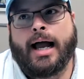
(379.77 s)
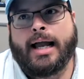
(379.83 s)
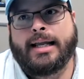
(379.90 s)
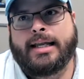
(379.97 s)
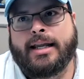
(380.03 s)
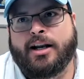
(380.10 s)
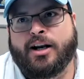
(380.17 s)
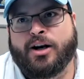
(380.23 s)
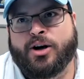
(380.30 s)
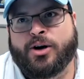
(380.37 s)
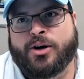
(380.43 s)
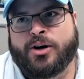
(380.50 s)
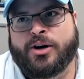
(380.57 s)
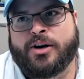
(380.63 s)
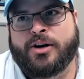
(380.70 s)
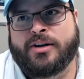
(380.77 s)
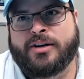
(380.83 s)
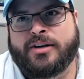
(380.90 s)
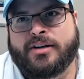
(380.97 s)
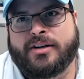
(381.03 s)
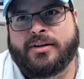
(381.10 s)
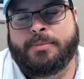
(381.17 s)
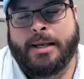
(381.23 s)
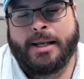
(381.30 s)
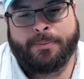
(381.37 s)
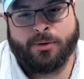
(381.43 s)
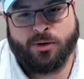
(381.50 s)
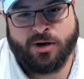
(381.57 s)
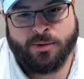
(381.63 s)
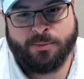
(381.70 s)
I hear
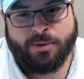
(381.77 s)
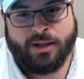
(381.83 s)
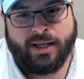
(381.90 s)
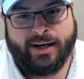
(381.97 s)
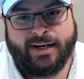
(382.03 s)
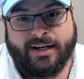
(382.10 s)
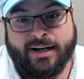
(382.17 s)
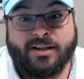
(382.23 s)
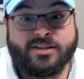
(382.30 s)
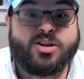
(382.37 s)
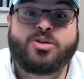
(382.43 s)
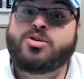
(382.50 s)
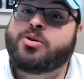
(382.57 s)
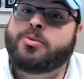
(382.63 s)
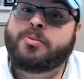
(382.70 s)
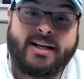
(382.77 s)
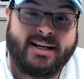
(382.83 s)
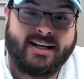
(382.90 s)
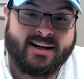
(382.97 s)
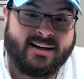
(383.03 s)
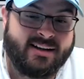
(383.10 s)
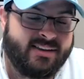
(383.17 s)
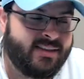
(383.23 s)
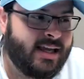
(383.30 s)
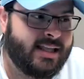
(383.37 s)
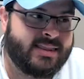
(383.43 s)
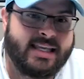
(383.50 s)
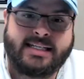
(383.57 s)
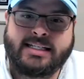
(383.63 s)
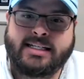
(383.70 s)
people complain on social media
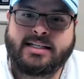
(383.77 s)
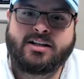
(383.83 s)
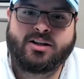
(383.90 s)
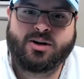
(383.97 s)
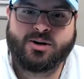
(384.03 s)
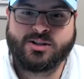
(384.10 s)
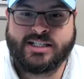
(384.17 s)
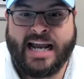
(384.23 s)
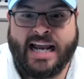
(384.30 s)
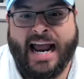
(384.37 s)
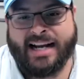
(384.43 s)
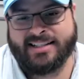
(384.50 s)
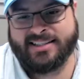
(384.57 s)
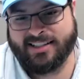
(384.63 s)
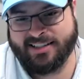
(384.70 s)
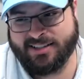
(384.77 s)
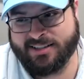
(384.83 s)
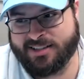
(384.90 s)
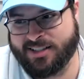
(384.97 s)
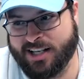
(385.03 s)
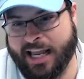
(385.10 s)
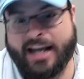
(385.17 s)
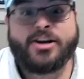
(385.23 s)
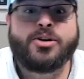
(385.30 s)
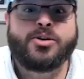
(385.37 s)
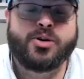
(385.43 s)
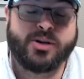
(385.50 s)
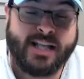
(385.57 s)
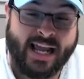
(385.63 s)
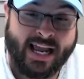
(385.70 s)
that they didn't learn taxes, how to do
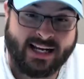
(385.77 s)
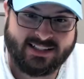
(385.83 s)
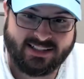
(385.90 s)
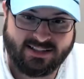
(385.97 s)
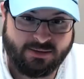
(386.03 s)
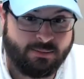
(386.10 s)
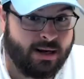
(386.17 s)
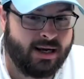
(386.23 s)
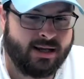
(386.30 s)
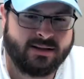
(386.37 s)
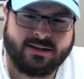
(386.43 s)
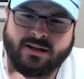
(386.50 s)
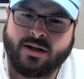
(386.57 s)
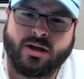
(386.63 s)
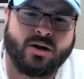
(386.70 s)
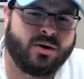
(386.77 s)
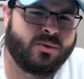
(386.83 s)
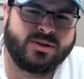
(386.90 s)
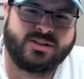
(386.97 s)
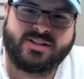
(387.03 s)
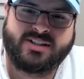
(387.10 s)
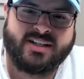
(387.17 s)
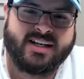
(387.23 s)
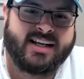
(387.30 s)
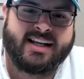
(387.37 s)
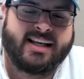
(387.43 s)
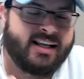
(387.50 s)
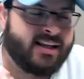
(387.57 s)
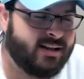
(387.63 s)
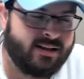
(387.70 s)
their taxes in math, which
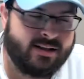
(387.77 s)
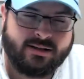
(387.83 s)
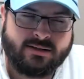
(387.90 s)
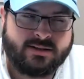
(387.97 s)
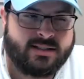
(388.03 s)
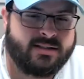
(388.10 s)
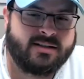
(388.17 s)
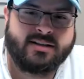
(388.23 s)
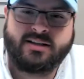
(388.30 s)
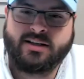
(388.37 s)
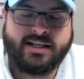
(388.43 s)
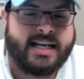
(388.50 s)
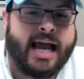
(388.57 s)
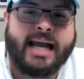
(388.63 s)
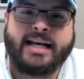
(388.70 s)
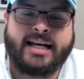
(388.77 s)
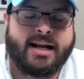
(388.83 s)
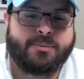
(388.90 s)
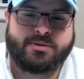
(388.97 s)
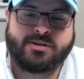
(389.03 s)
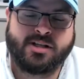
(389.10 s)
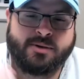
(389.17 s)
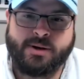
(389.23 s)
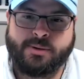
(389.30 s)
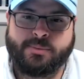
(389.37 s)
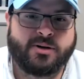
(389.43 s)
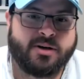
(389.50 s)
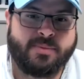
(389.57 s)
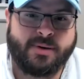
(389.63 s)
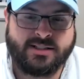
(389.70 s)
99% of people
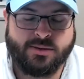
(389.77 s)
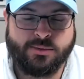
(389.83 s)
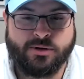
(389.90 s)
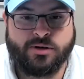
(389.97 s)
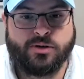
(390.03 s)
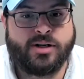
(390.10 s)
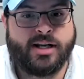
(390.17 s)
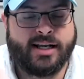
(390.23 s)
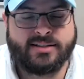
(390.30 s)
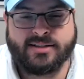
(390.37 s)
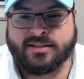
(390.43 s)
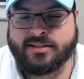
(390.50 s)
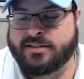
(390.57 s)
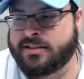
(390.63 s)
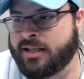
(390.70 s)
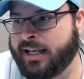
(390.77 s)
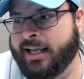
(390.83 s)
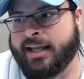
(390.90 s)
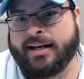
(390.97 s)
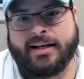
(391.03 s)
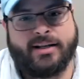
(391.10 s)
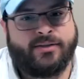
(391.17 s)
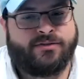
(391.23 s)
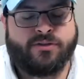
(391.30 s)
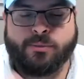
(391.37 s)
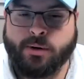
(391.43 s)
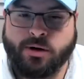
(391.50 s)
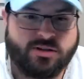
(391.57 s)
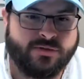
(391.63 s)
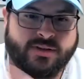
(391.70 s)
are going to pay someone to do their taxes. And for
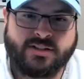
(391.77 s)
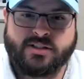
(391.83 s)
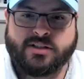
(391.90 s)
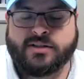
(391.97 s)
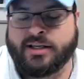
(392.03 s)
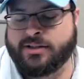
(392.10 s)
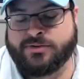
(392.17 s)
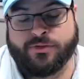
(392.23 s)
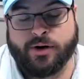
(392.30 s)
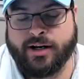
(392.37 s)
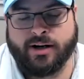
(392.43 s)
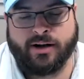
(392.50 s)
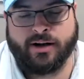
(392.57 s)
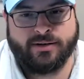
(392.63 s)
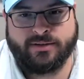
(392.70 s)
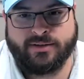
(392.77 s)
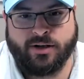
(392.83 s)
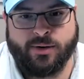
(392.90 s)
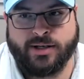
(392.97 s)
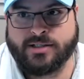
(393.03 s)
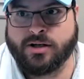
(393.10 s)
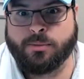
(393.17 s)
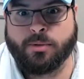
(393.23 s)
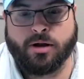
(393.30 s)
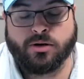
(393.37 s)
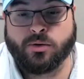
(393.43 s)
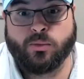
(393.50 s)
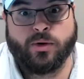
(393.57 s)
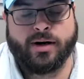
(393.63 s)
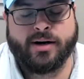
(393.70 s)
most of it, it's free on, H&R Block
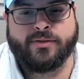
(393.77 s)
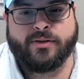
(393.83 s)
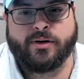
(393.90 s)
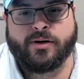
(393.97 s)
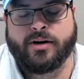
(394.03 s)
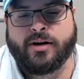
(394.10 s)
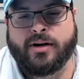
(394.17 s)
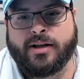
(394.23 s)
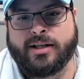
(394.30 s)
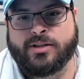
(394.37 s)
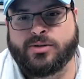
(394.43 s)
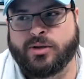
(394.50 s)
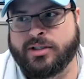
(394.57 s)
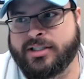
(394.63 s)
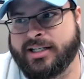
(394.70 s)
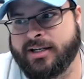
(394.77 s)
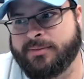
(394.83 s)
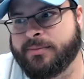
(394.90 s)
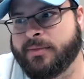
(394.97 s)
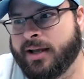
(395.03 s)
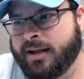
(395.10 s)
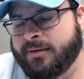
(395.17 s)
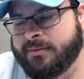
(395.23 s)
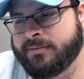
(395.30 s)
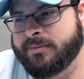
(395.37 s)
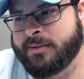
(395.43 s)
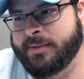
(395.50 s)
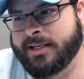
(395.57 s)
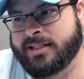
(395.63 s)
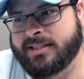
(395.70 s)
or whatever. It's really cheap.
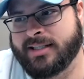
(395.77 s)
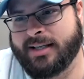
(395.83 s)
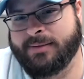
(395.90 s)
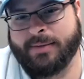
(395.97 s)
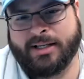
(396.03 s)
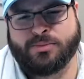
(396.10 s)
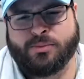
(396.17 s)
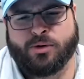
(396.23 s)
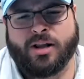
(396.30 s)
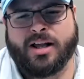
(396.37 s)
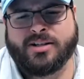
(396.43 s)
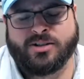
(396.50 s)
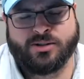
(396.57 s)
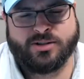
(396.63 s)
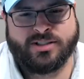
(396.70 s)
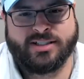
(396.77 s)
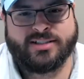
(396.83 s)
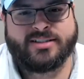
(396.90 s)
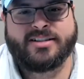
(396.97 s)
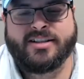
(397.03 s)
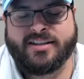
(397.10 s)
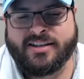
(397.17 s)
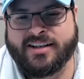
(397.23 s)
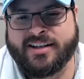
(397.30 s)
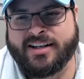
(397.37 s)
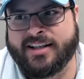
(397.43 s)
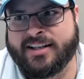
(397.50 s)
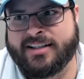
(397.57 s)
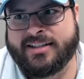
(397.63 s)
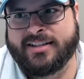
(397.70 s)
It makes more logical sense to
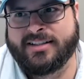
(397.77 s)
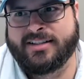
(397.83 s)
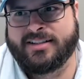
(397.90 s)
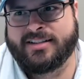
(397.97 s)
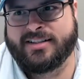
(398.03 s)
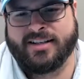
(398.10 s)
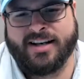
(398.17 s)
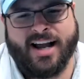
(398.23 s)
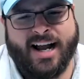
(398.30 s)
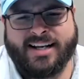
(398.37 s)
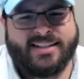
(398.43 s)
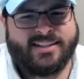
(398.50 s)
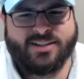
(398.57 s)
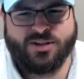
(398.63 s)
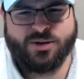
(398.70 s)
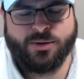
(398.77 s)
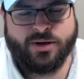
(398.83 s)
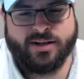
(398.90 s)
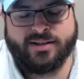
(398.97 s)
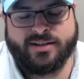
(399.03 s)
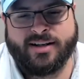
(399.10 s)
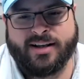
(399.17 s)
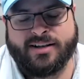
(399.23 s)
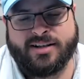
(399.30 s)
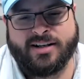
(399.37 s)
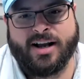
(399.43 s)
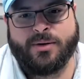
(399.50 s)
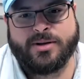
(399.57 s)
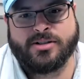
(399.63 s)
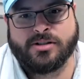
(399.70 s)
not do it, to
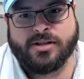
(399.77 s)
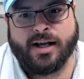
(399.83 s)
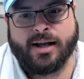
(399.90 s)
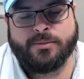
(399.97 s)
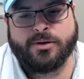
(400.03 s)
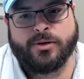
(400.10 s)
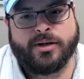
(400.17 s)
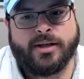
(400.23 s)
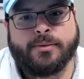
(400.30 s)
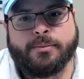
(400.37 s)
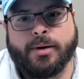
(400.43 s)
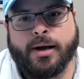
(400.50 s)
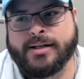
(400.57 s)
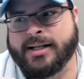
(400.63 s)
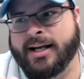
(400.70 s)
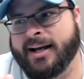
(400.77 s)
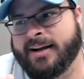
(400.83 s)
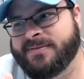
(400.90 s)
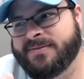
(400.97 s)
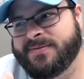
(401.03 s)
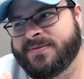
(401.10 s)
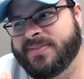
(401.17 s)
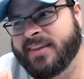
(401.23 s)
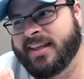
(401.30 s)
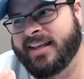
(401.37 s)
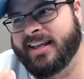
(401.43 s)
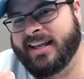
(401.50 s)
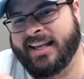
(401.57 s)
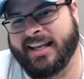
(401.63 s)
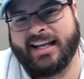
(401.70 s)
not waste your time doing it. But
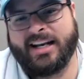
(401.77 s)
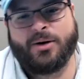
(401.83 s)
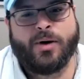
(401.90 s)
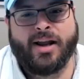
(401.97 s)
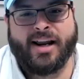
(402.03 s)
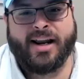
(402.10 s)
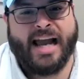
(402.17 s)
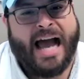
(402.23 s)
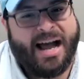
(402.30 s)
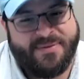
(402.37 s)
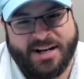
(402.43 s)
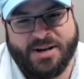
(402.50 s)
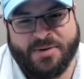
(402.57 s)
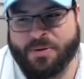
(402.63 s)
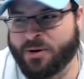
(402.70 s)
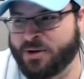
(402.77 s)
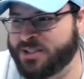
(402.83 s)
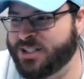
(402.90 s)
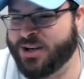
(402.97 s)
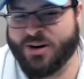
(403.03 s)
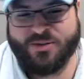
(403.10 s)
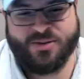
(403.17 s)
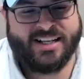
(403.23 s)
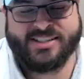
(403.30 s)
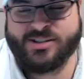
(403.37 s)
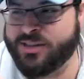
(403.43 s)
anyway, I make a point to go over that.